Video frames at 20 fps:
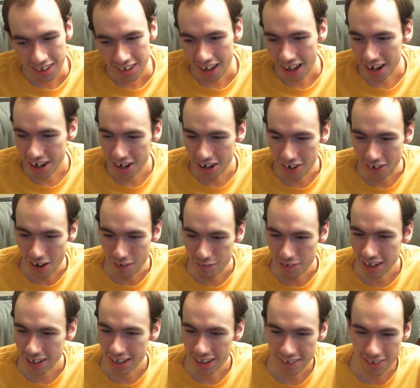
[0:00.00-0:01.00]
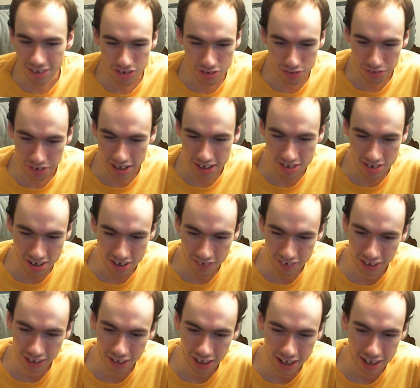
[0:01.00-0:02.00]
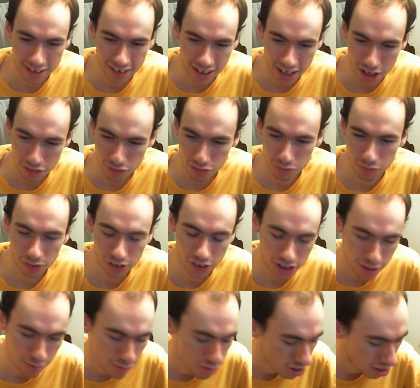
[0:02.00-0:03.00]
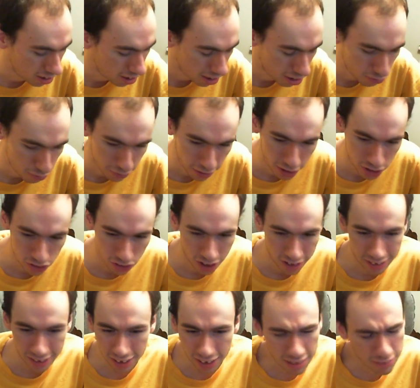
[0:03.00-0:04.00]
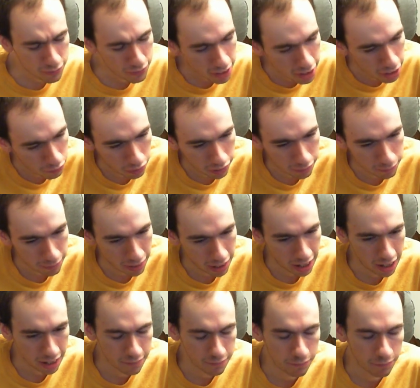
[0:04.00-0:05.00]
I don't know. I've had like this Grant's I really liked, that Evan Williams I liked what I tried. The Glenfiddich wasn't bad,